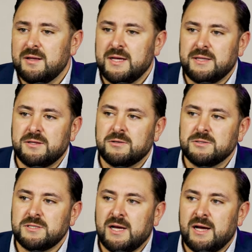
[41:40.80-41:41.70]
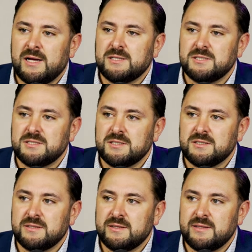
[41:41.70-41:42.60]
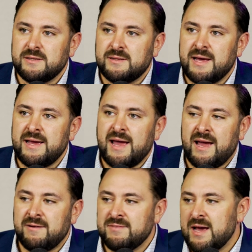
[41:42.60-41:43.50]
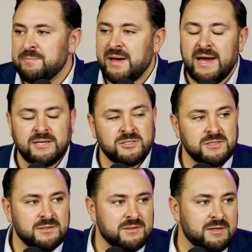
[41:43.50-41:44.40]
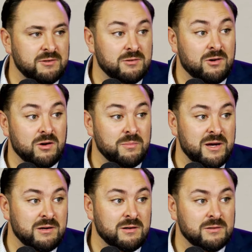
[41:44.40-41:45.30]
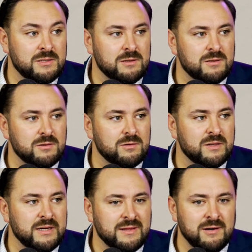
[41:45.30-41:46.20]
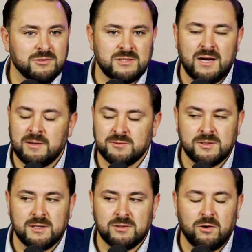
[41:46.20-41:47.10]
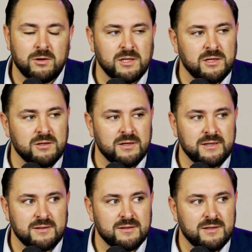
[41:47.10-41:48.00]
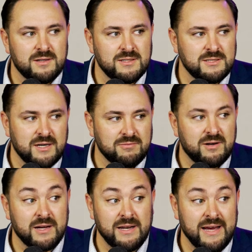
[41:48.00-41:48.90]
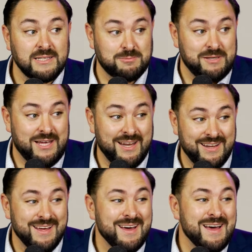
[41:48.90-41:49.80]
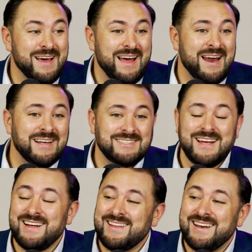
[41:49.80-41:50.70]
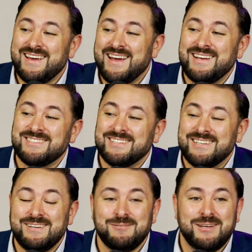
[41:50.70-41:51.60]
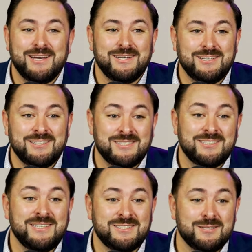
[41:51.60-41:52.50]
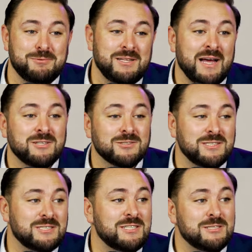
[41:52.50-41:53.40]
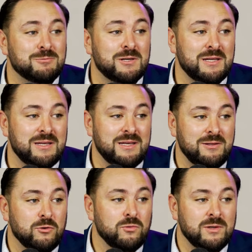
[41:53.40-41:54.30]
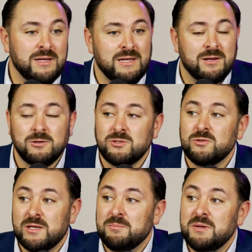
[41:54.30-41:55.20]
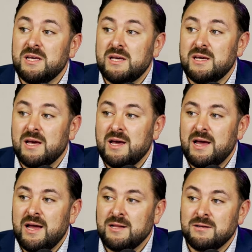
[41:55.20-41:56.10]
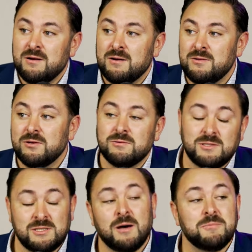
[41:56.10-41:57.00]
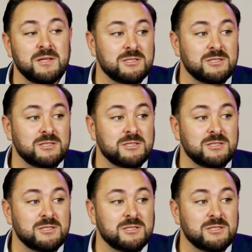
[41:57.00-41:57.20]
Like, those guys, they have that passion that we were talking about earlier. Like, yeah. there was times where they're talking to you, you're like, this guy fucking hates me. Yeah. And it's not that he hates you. He he, he sees the potential. He sees what he, you, he knows you can be, and you're doing something stupid.